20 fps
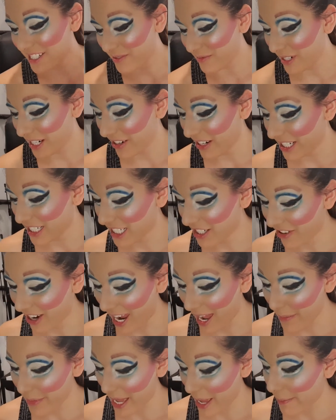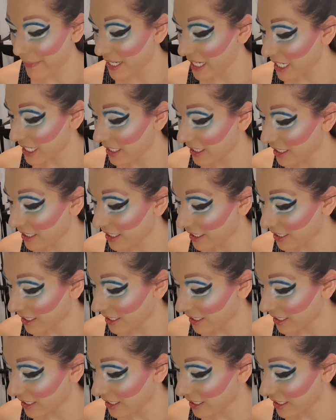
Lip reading: We're going to grab a pink.